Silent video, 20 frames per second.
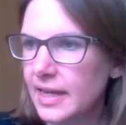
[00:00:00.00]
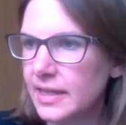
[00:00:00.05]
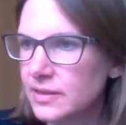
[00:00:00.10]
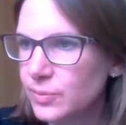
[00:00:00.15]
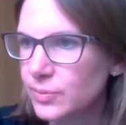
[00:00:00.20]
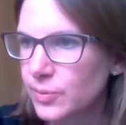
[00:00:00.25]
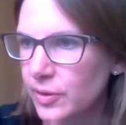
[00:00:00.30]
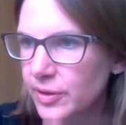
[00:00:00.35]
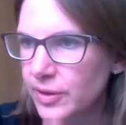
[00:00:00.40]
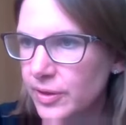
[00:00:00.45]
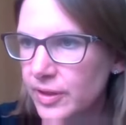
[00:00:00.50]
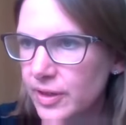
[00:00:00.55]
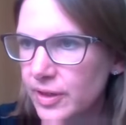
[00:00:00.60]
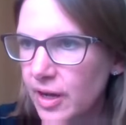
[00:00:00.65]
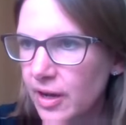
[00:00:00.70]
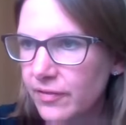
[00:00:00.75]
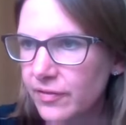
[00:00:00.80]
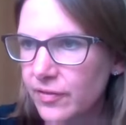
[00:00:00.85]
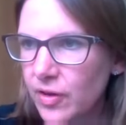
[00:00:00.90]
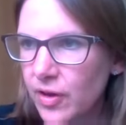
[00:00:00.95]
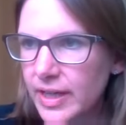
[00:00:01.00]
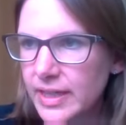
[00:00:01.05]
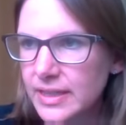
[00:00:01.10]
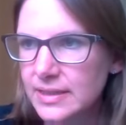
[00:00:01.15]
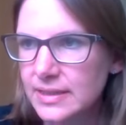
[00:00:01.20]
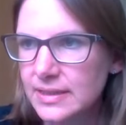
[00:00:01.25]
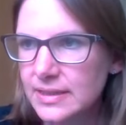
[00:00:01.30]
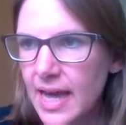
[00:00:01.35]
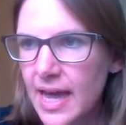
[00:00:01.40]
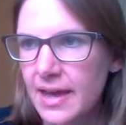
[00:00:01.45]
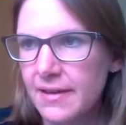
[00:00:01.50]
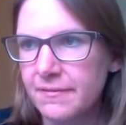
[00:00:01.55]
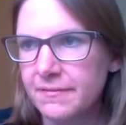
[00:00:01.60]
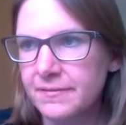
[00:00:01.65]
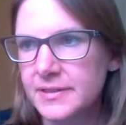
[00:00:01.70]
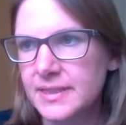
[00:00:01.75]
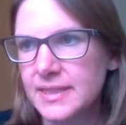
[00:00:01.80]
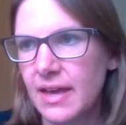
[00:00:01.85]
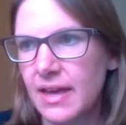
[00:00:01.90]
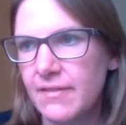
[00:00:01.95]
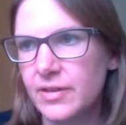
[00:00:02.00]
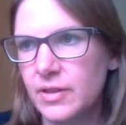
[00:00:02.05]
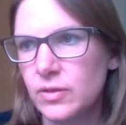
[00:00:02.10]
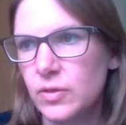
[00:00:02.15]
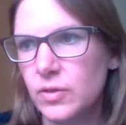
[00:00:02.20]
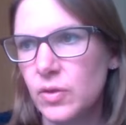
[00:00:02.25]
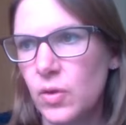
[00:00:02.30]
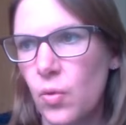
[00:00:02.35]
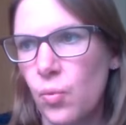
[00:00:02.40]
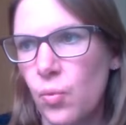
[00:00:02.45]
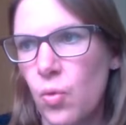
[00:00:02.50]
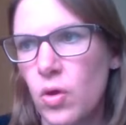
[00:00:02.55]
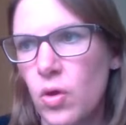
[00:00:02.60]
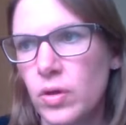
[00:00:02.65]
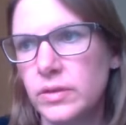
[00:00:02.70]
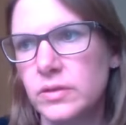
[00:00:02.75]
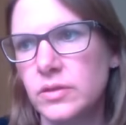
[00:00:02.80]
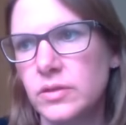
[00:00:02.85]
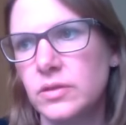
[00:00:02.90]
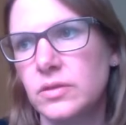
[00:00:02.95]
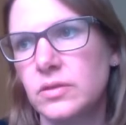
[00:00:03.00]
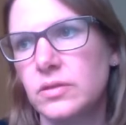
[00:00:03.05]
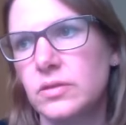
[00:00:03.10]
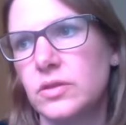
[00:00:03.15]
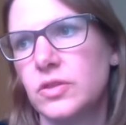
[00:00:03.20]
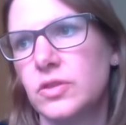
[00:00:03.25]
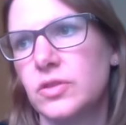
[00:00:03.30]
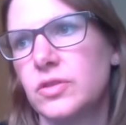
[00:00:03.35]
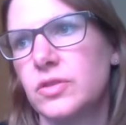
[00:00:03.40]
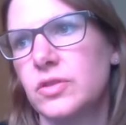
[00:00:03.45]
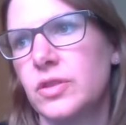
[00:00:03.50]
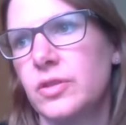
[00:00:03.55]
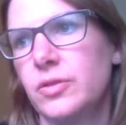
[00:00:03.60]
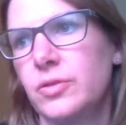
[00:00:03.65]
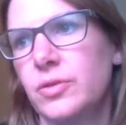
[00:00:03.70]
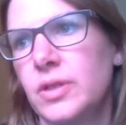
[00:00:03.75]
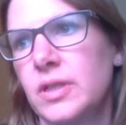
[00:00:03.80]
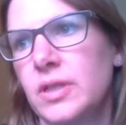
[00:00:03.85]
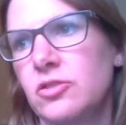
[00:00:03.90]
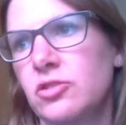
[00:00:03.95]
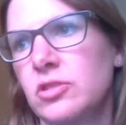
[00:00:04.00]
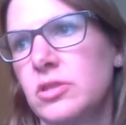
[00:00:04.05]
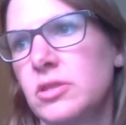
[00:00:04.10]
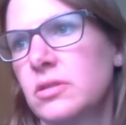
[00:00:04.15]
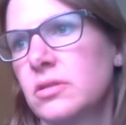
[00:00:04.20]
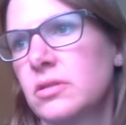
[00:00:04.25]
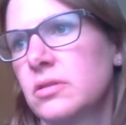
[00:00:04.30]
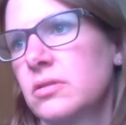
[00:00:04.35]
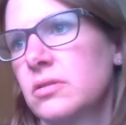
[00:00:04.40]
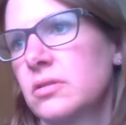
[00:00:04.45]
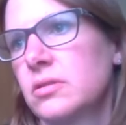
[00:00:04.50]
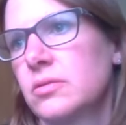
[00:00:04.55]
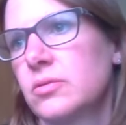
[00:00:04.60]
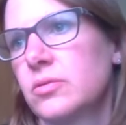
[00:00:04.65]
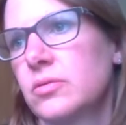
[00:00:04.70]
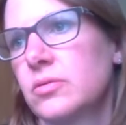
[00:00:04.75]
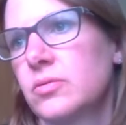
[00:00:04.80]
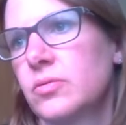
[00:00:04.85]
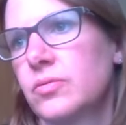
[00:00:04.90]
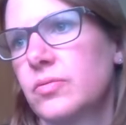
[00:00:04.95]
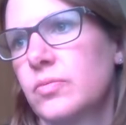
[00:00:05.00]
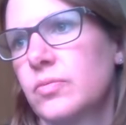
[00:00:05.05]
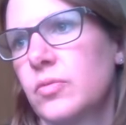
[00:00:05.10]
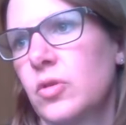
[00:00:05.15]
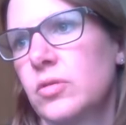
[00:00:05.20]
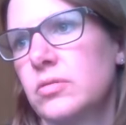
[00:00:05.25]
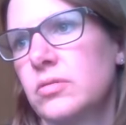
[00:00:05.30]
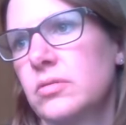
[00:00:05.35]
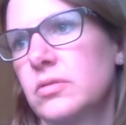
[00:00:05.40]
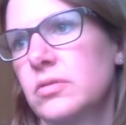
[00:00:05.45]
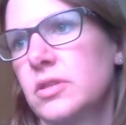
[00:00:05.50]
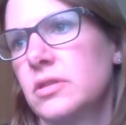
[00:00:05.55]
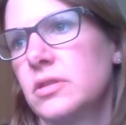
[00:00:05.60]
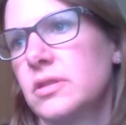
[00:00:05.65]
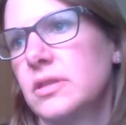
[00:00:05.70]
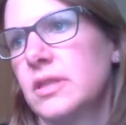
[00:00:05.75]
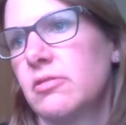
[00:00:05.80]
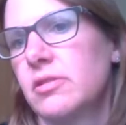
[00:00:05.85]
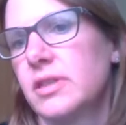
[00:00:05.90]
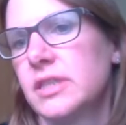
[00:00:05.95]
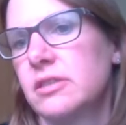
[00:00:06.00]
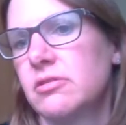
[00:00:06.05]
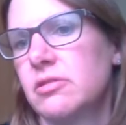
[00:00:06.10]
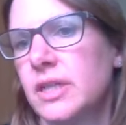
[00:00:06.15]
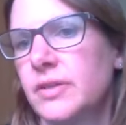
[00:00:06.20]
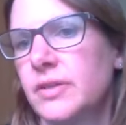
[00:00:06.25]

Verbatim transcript: next one I've got is F71200 one two yep.